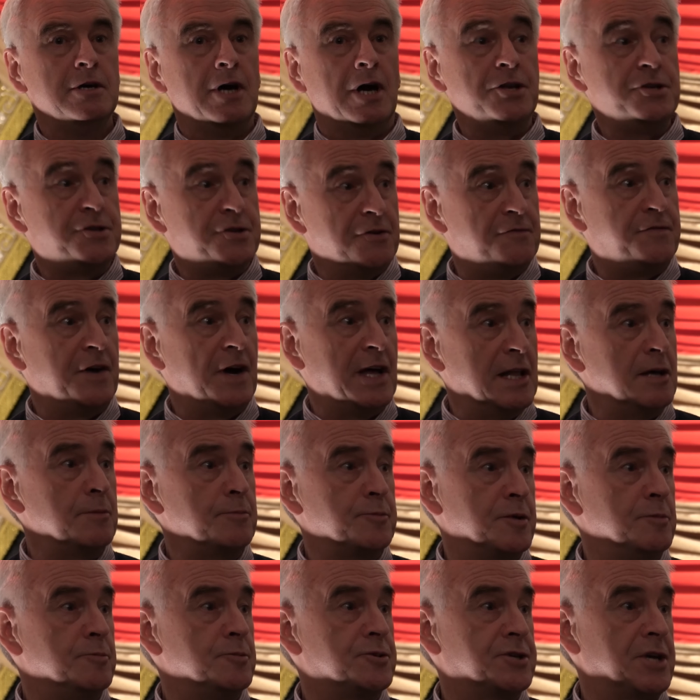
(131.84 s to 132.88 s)
and
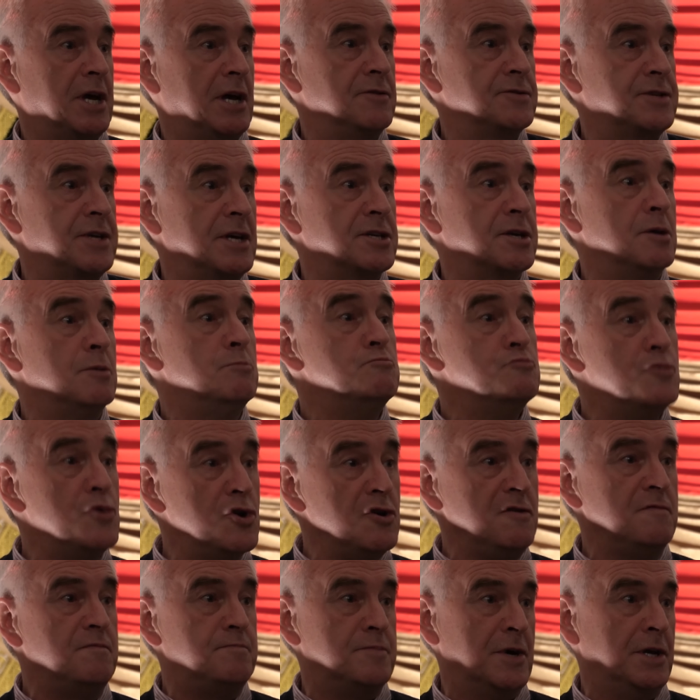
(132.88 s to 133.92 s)
develop themselves as a
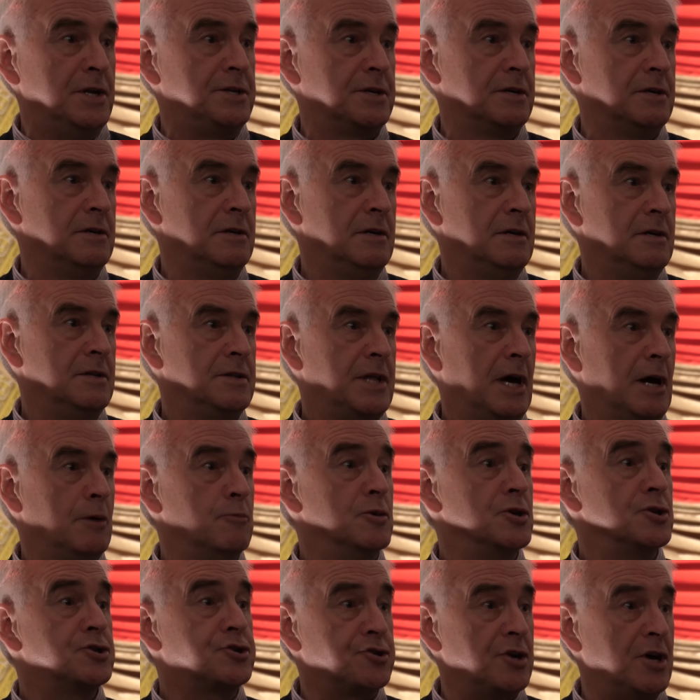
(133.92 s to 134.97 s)
movement that
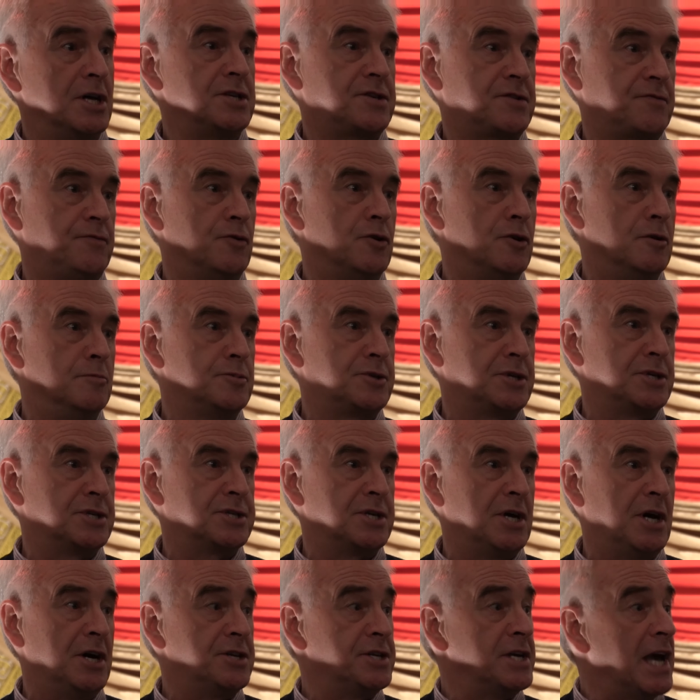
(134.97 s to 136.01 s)
will transform
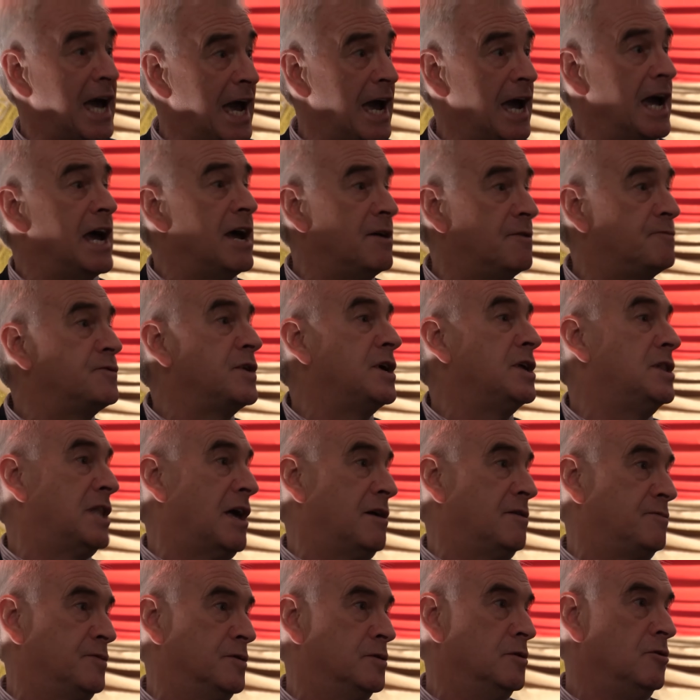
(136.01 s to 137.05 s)
society at every
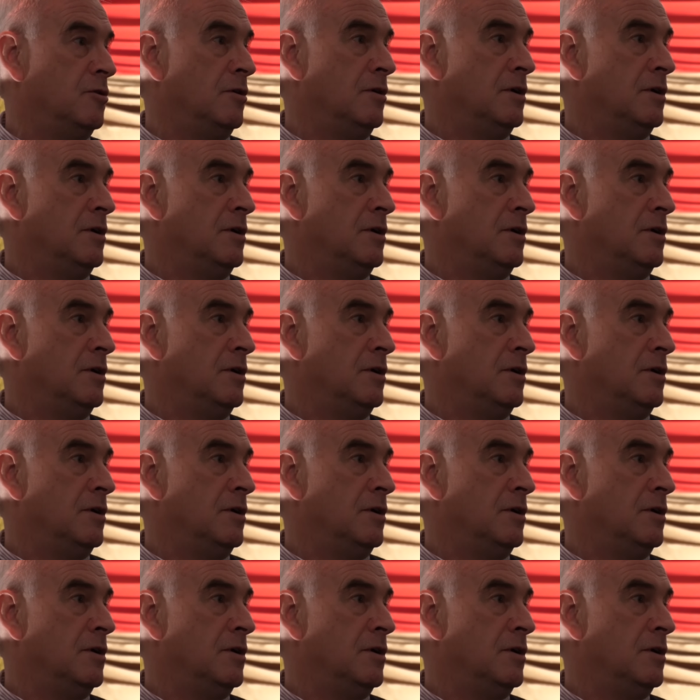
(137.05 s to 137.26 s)
level,